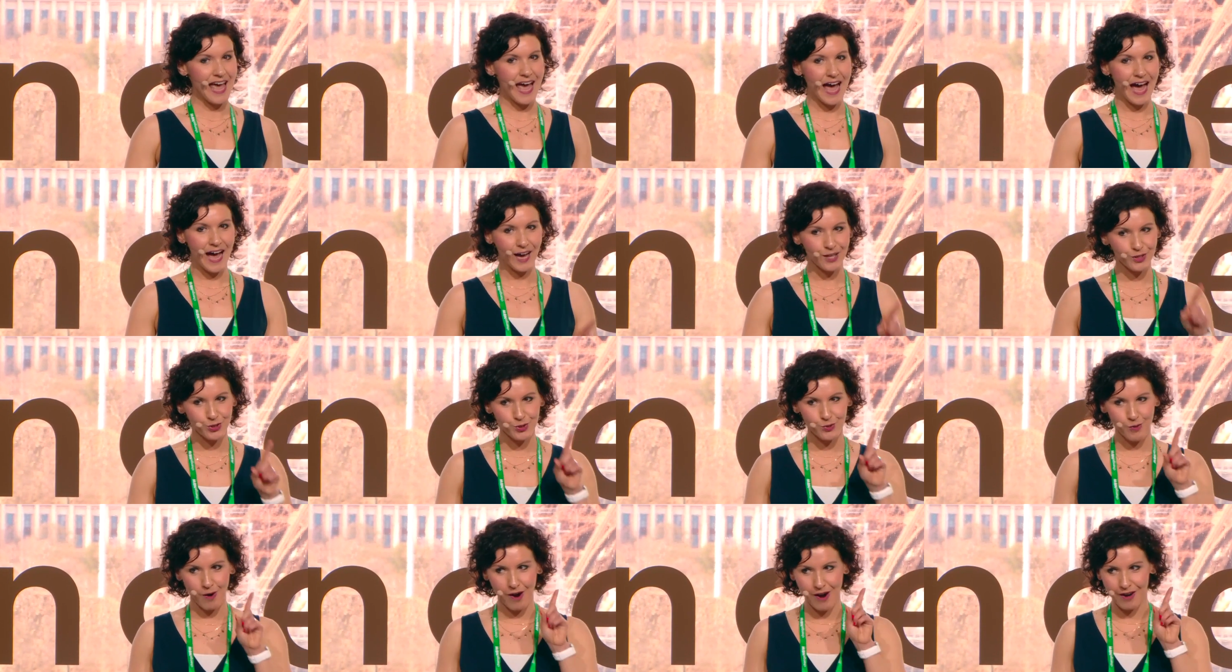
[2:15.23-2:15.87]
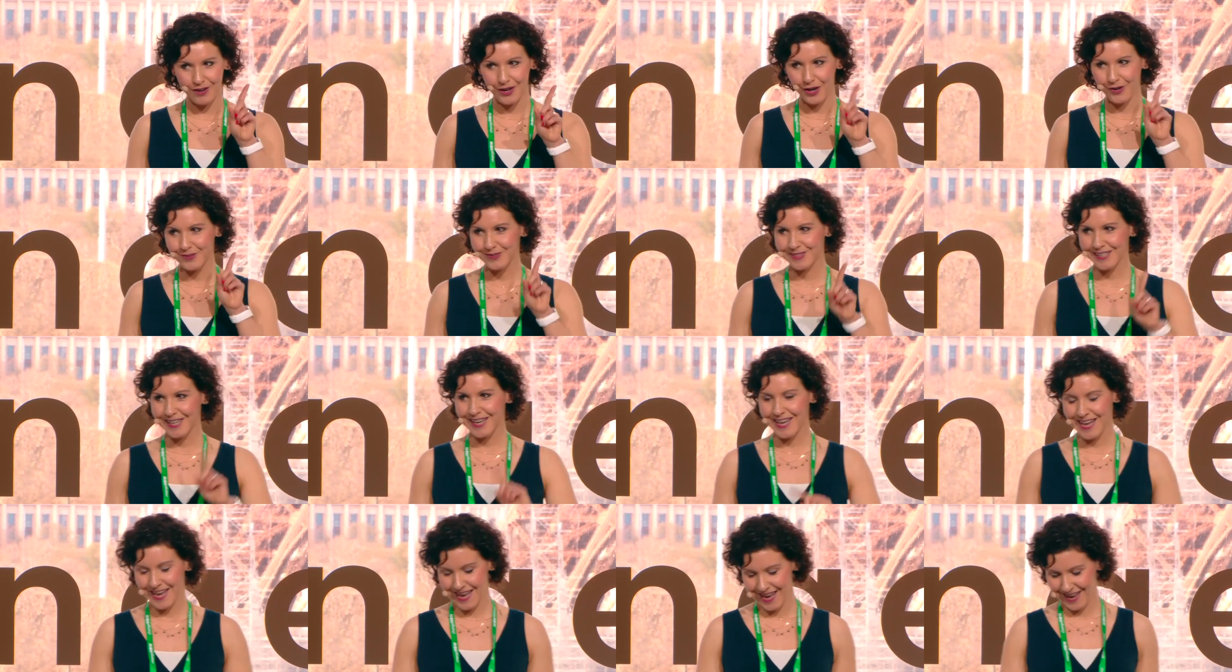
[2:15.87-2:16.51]
and you are going
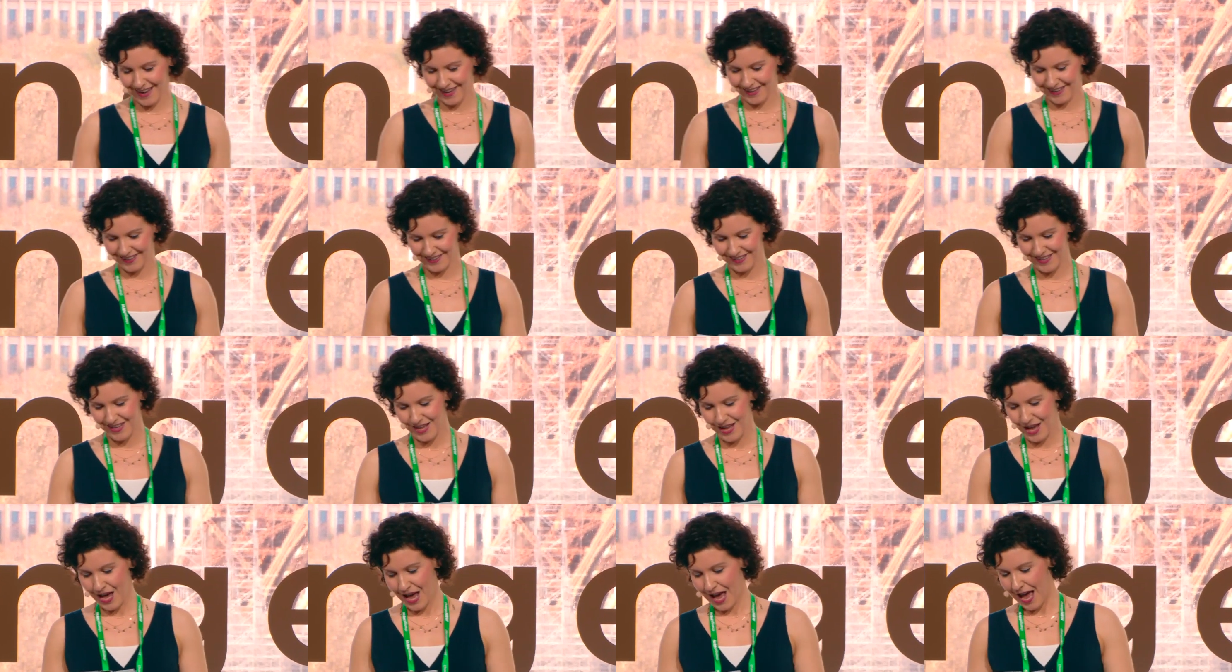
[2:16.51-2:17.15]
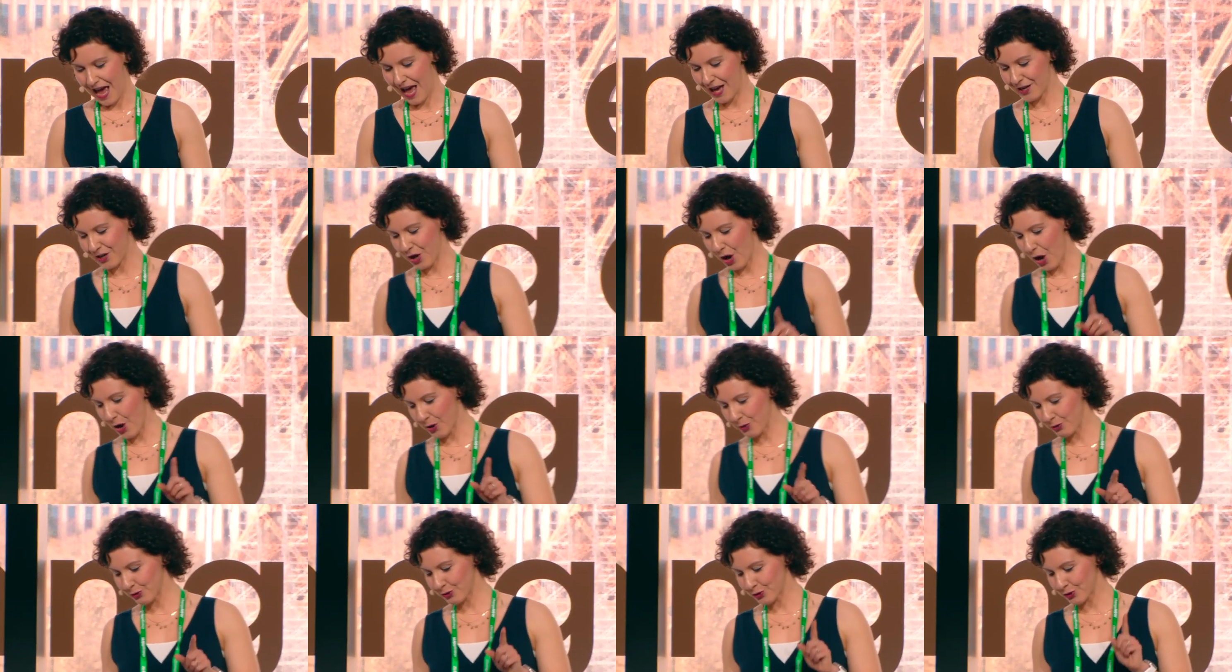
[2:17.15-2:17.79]
to hear an
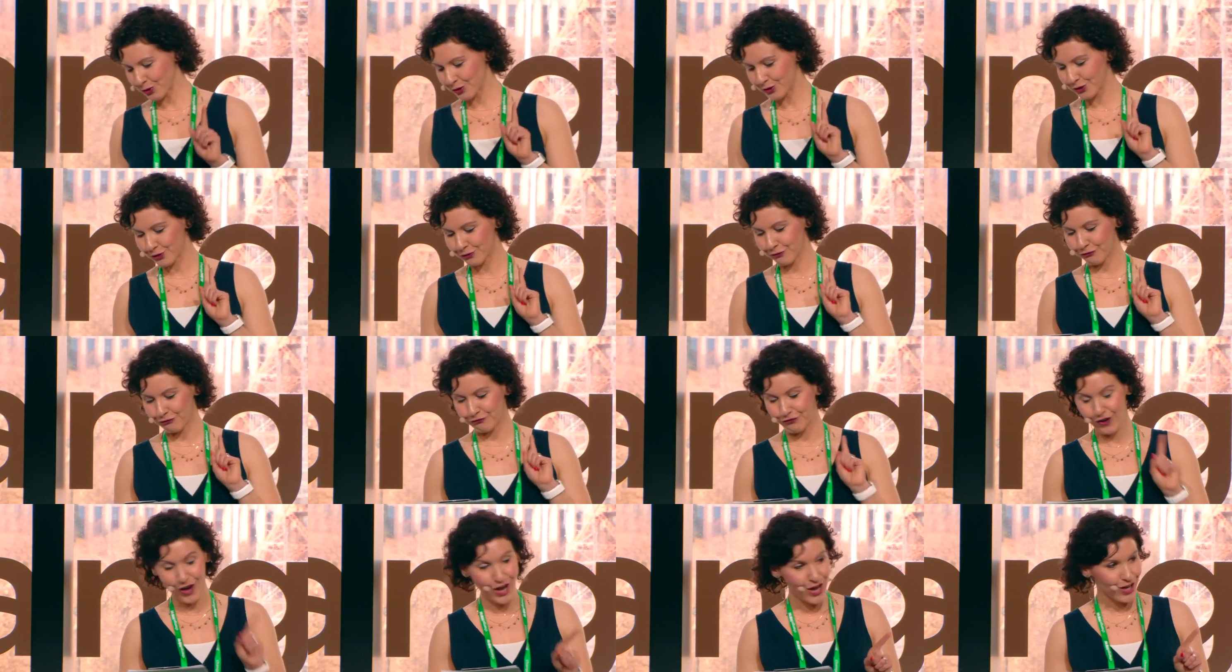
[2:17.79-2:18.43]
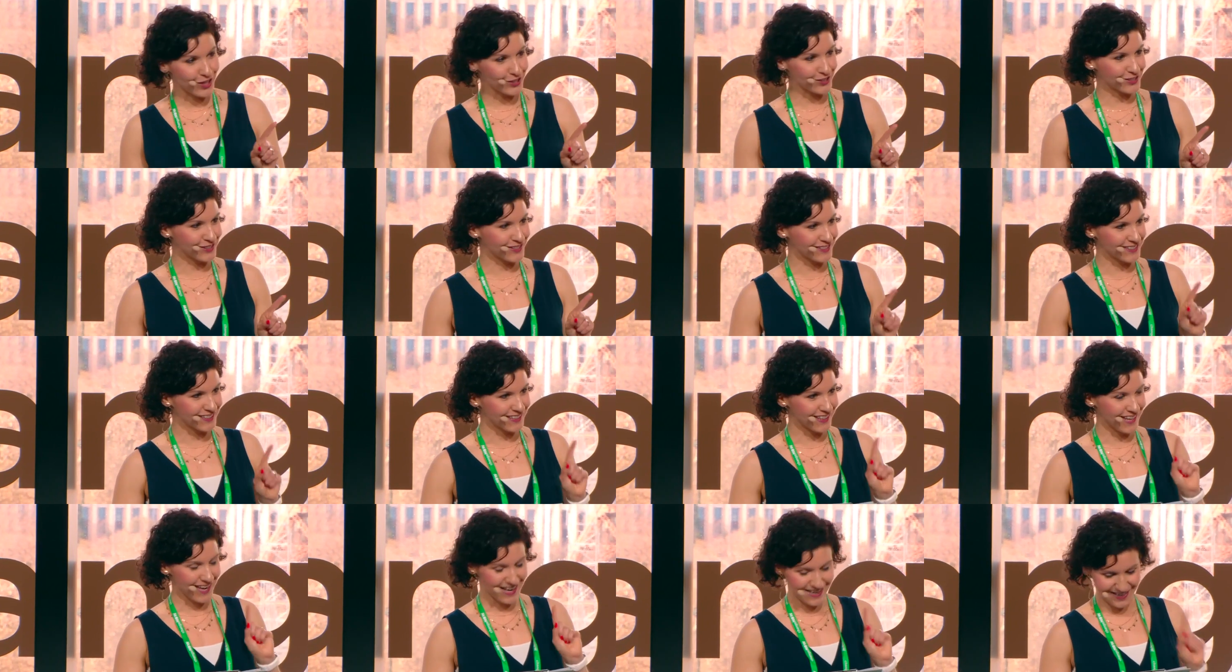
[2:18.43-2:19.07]
ocean's
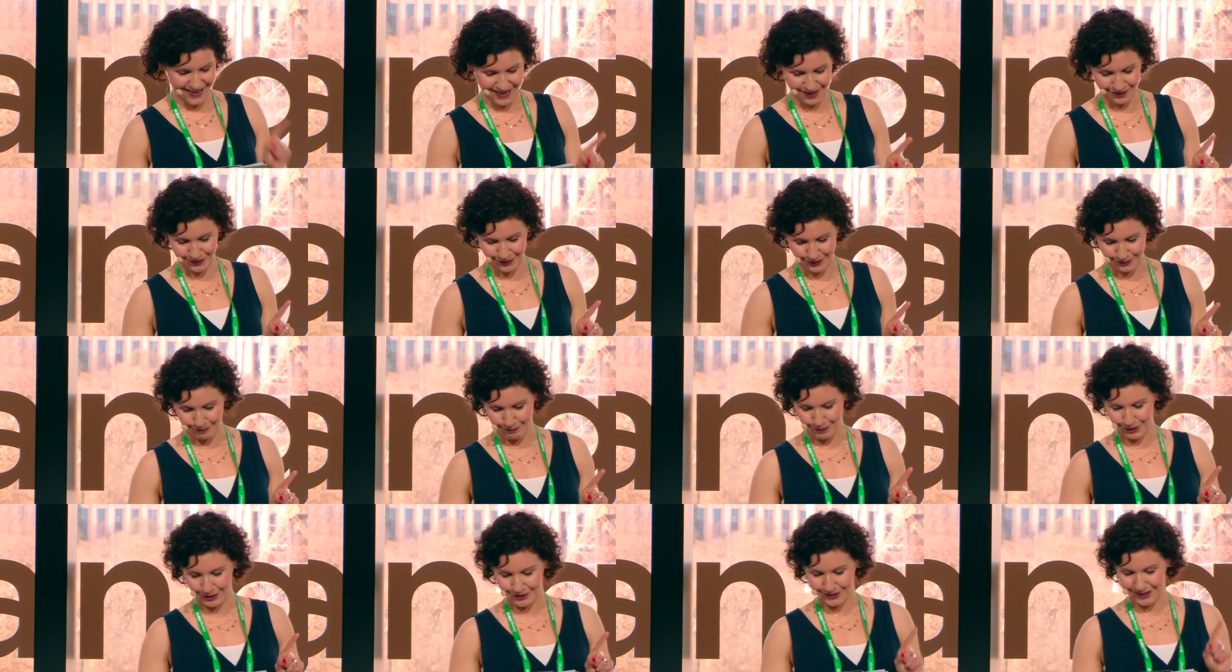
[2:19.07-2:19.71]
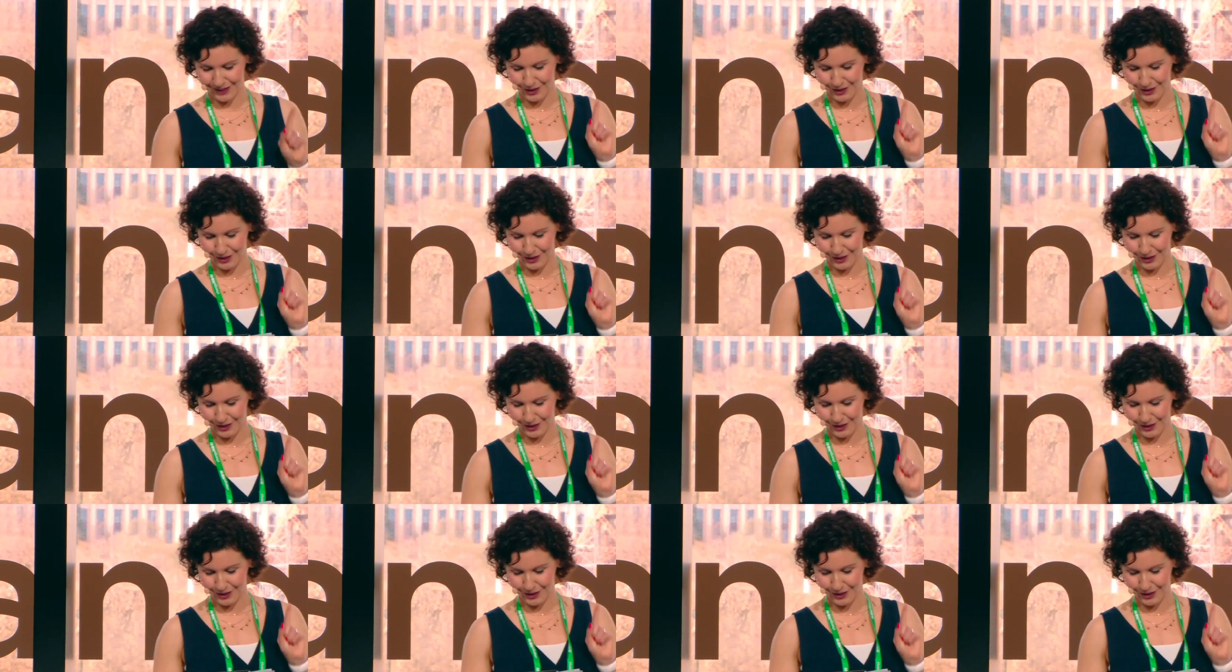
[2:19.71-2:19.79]
first announcement,